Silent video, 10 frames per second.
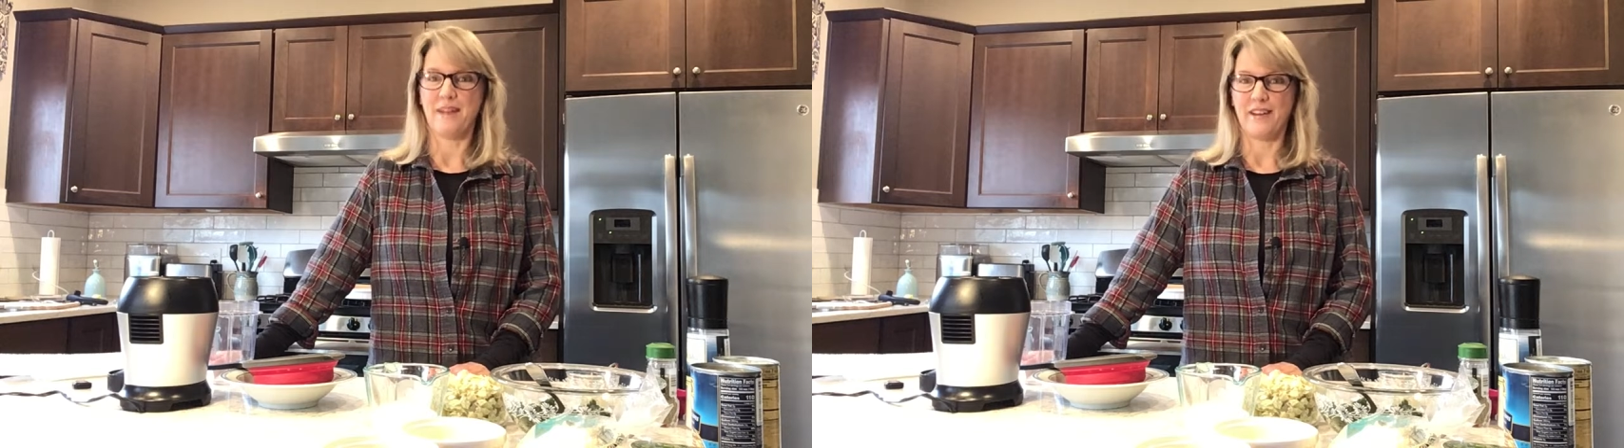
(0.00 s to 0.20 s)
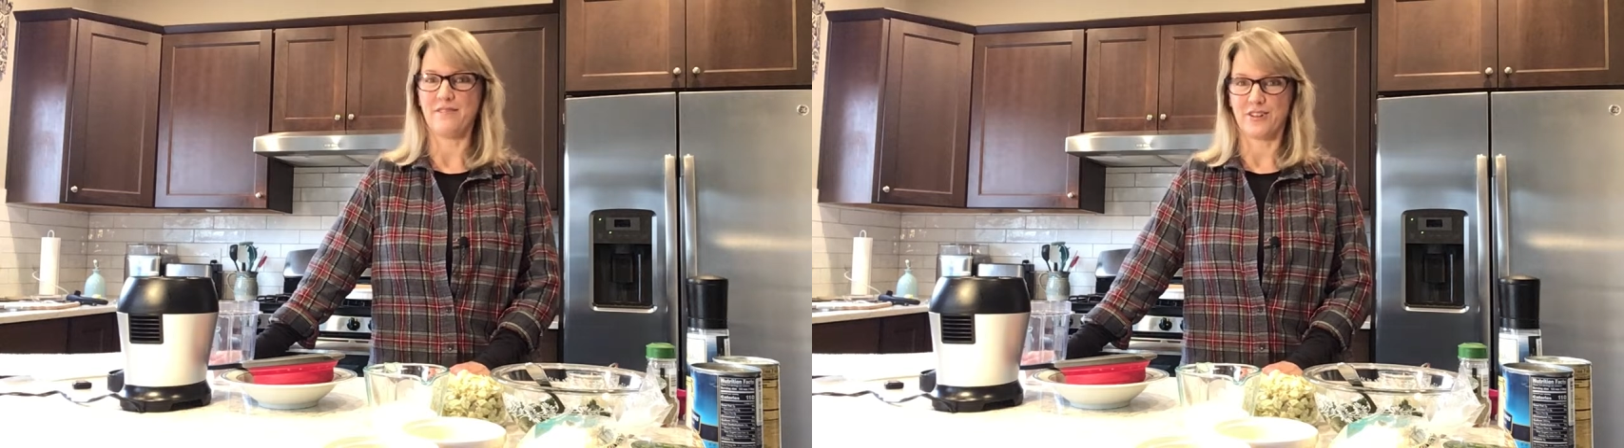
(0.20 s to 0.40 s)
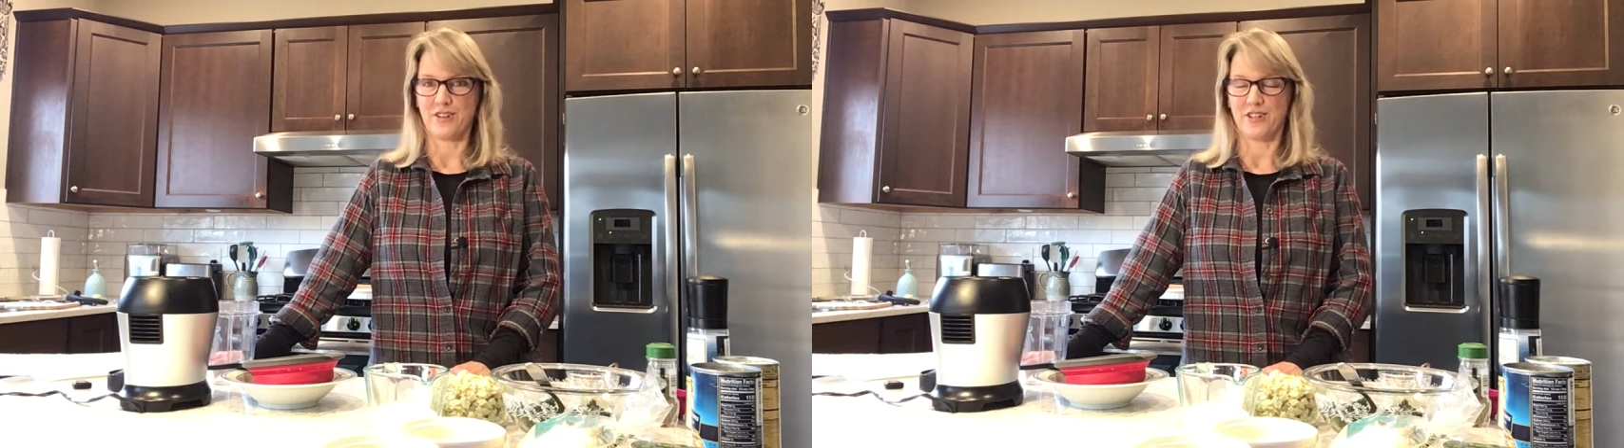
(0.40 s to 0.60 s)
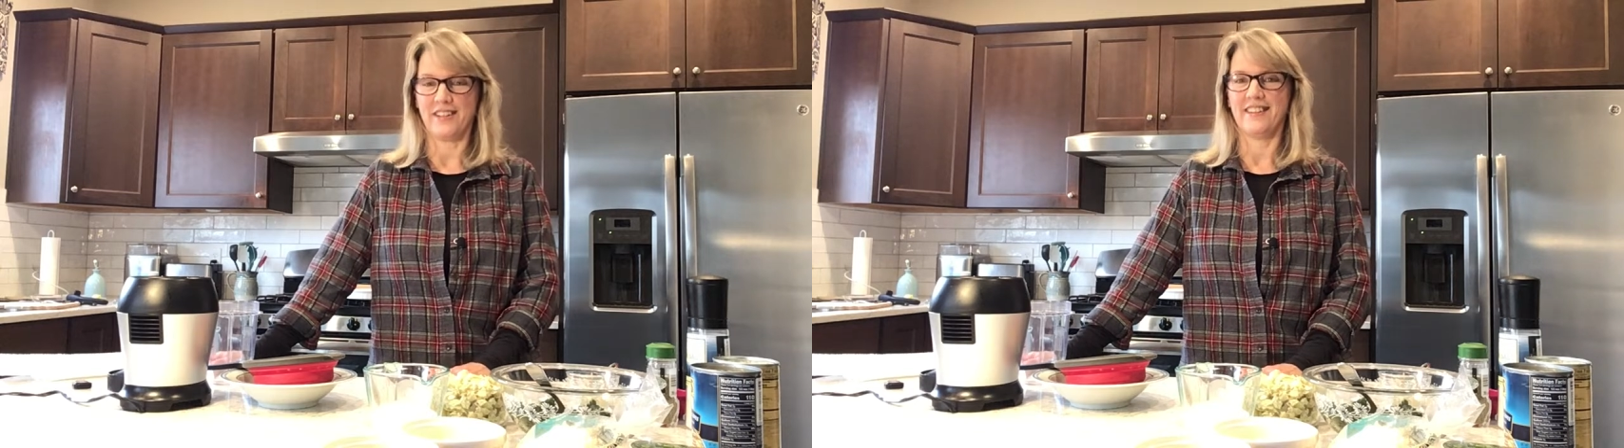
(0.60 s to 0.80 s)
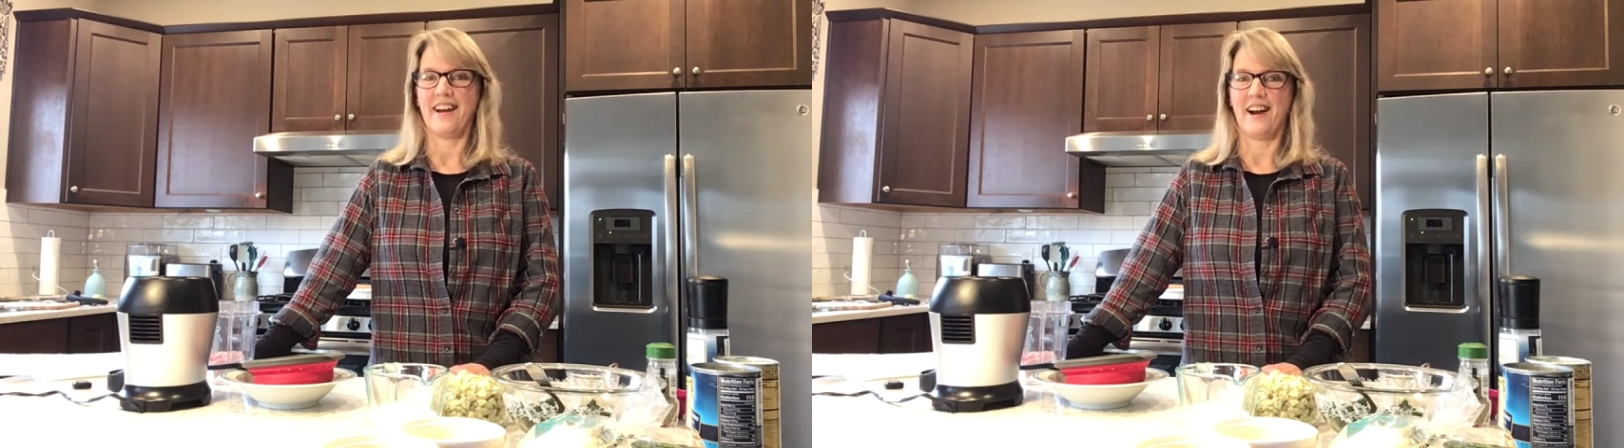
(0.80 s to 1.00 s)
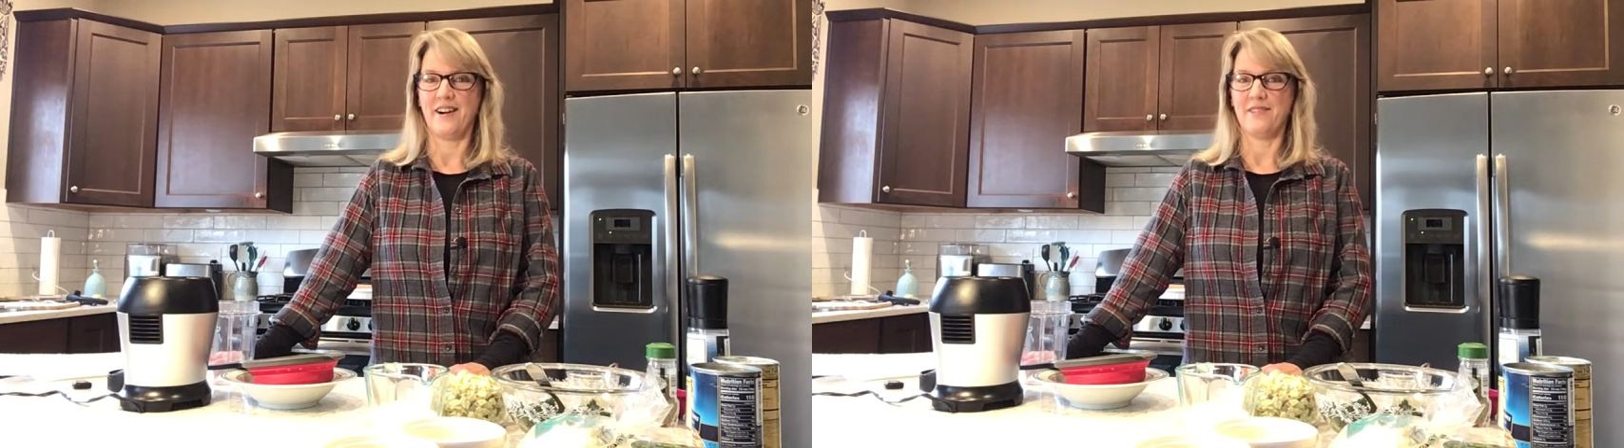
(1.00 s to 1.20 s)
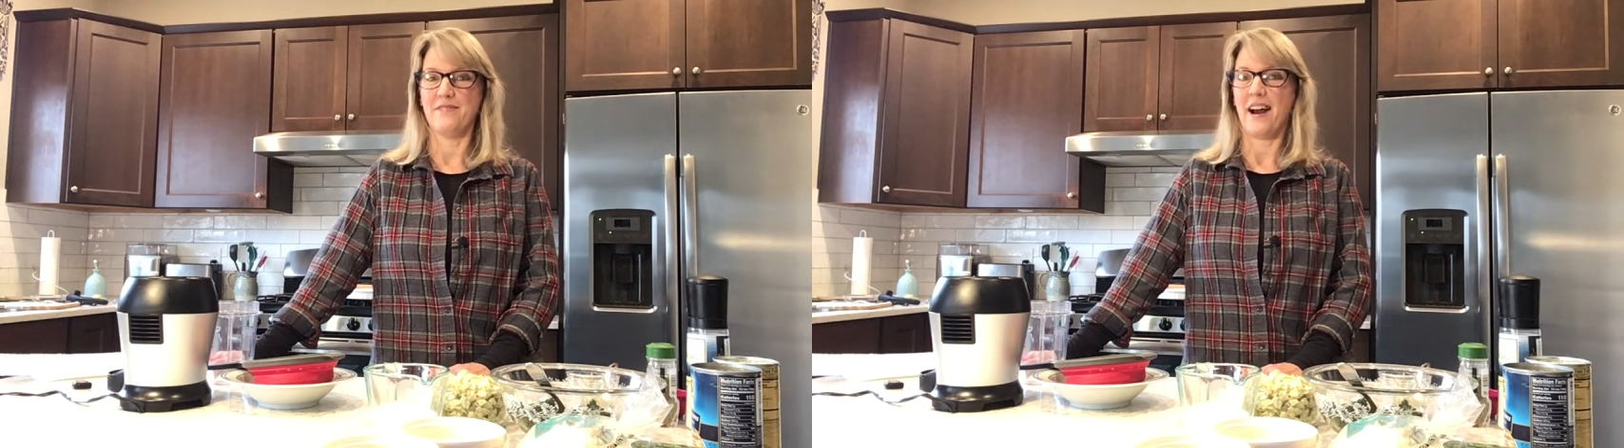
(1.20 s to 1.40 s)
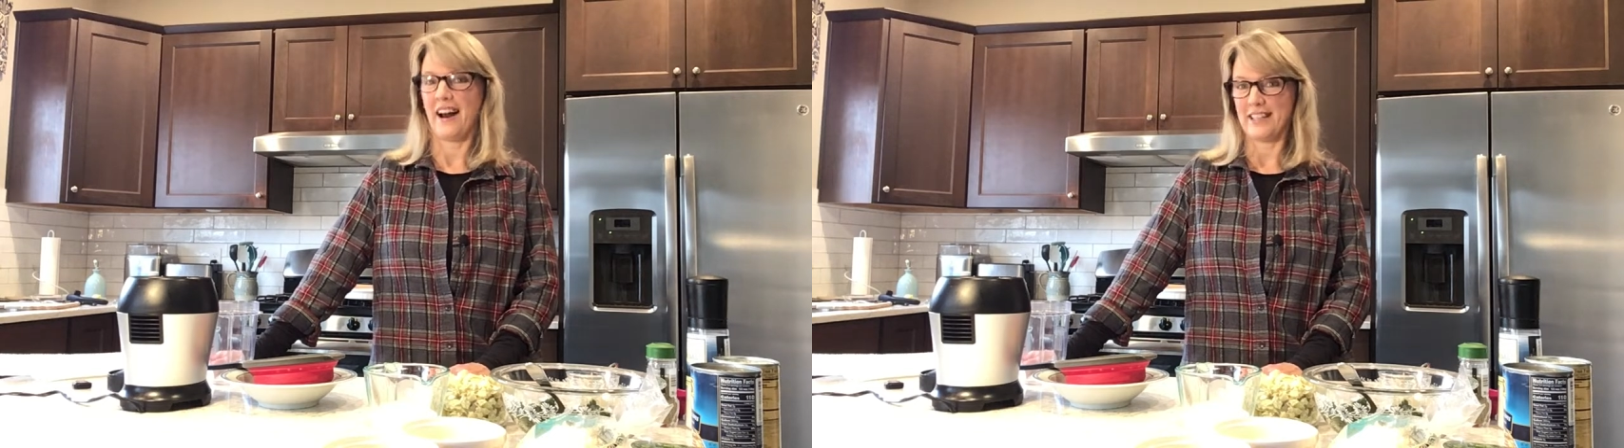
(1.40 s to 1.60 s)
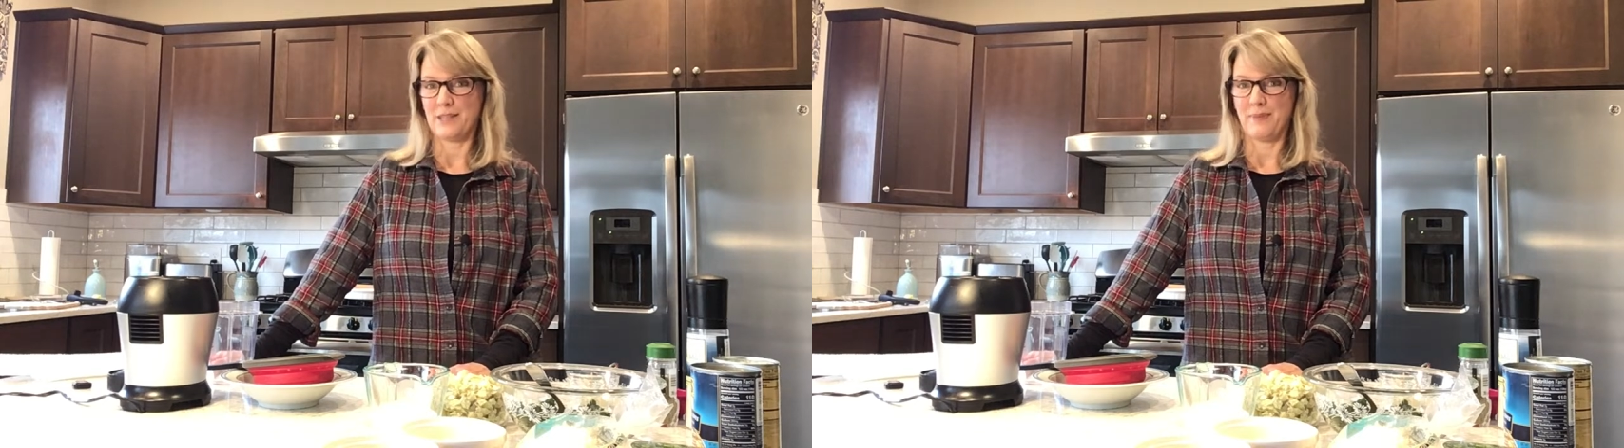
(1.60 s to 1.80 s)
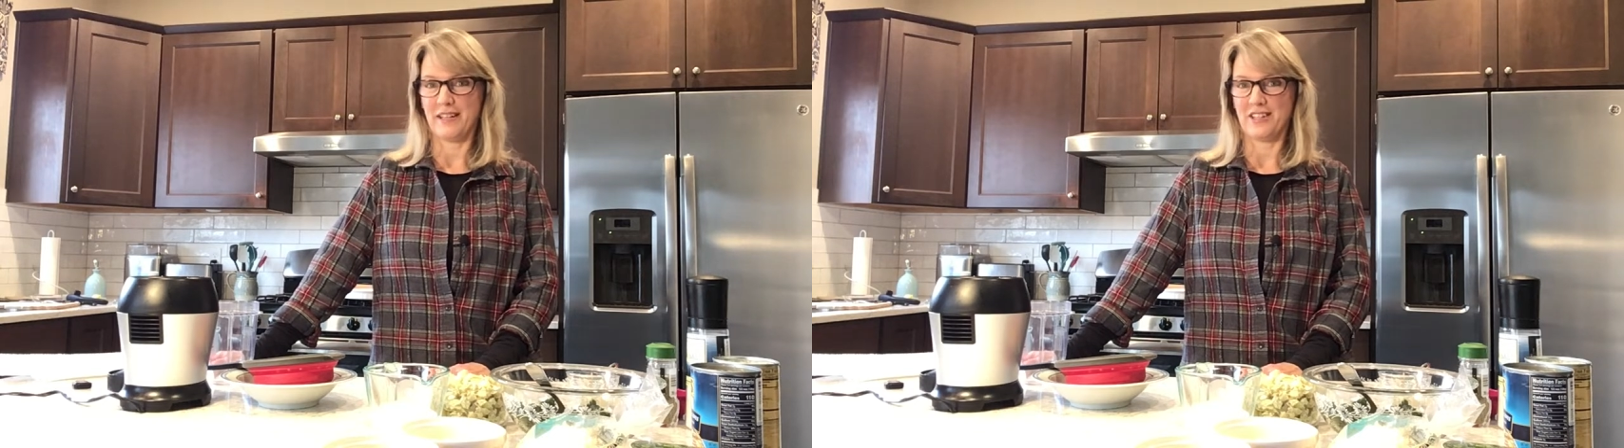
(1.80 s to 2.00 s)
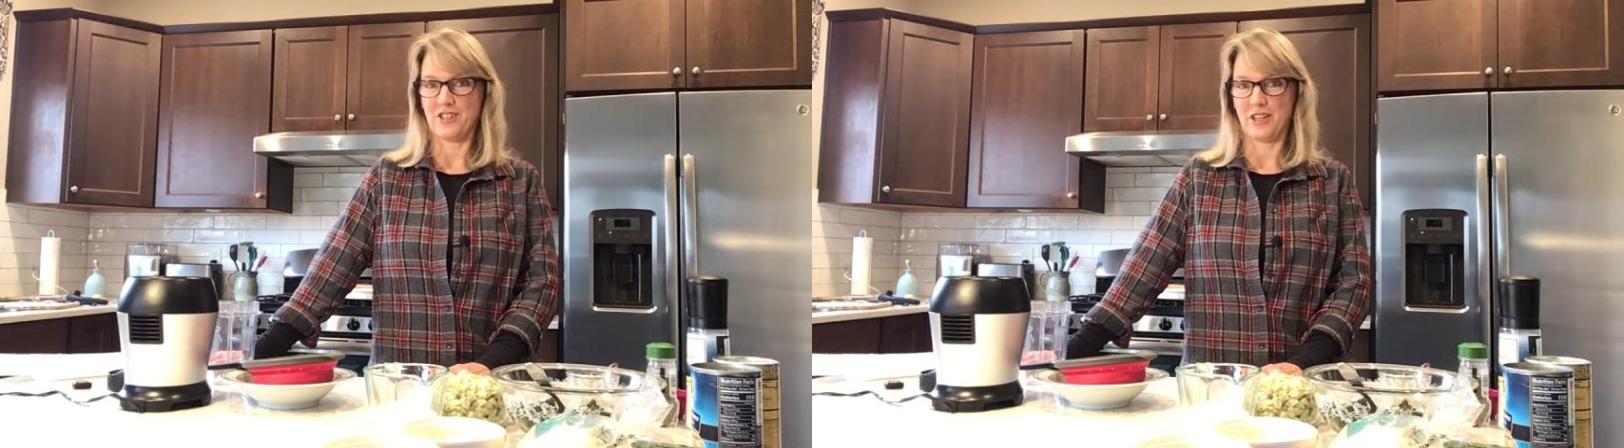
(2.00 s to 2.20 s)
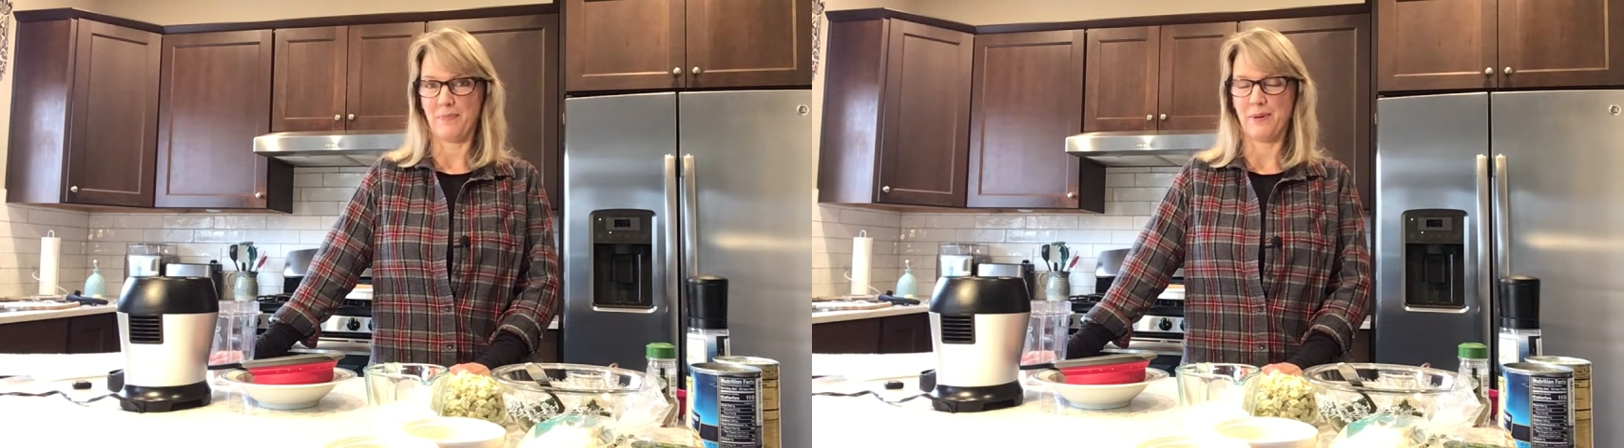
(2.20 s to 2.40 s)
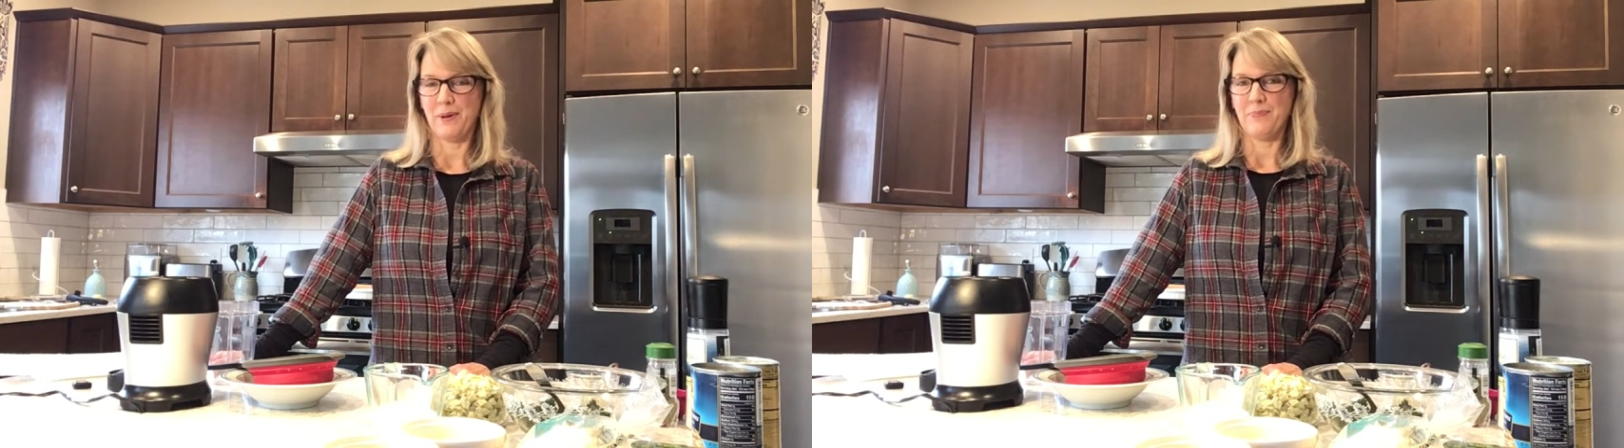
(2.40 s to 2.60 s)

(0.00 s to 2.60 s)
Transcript: my version of hot spinach dip,